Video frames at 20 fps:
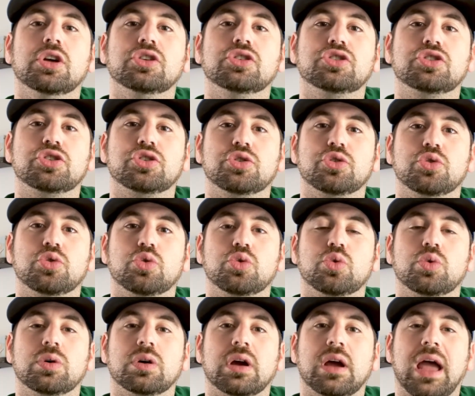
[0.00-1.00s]

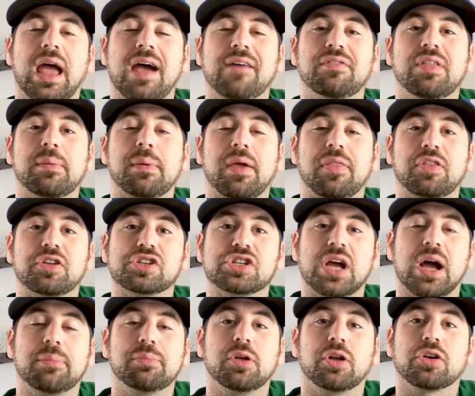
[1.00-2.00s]
to have them get the
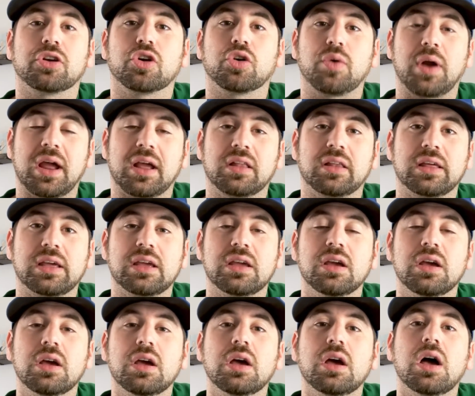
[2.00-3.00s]
job done correctly.
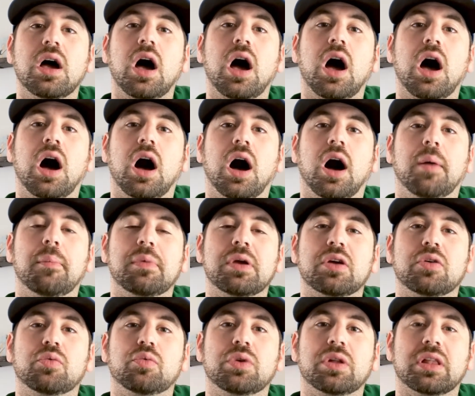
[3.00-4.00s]
Um,
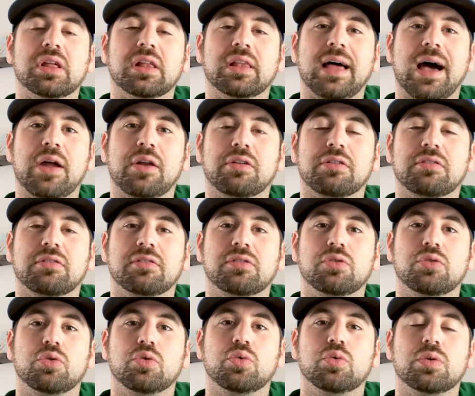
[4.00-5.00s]
it really allowed us
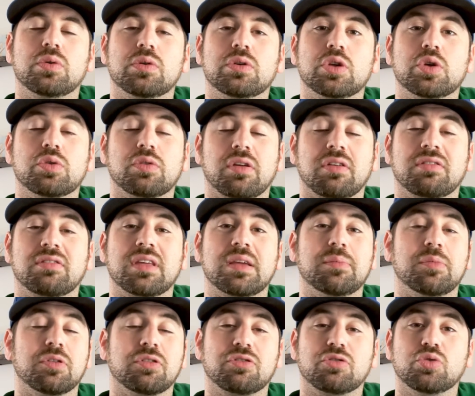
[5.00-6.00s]
to use a
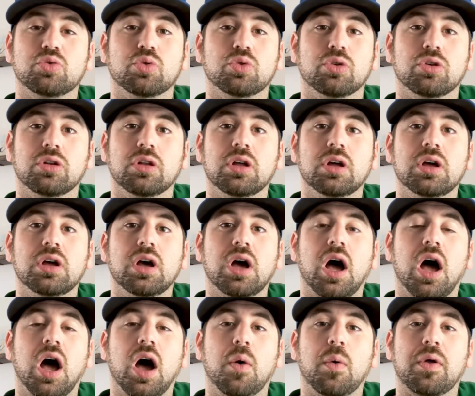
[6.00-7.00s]
seamless tool
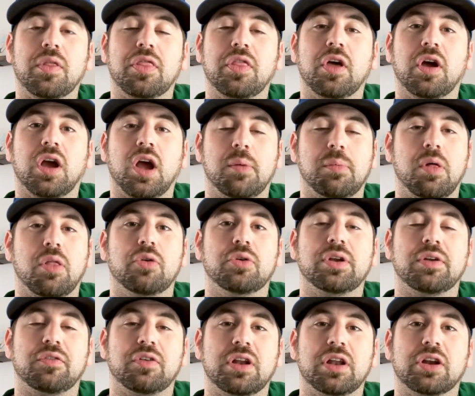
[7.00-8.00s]
uh, with a couple other
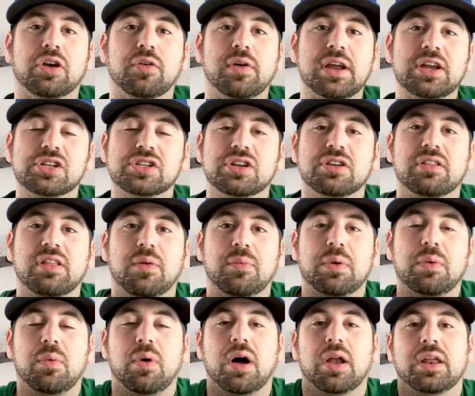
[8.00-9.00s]
different integrations that
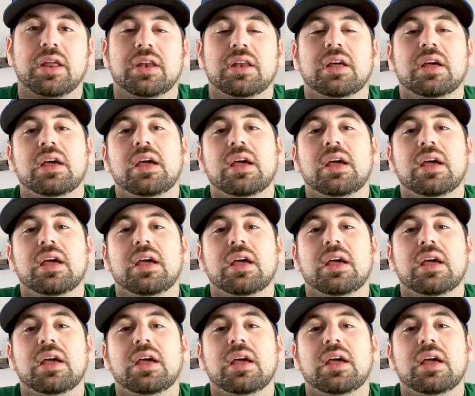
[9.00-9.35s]
we wanted,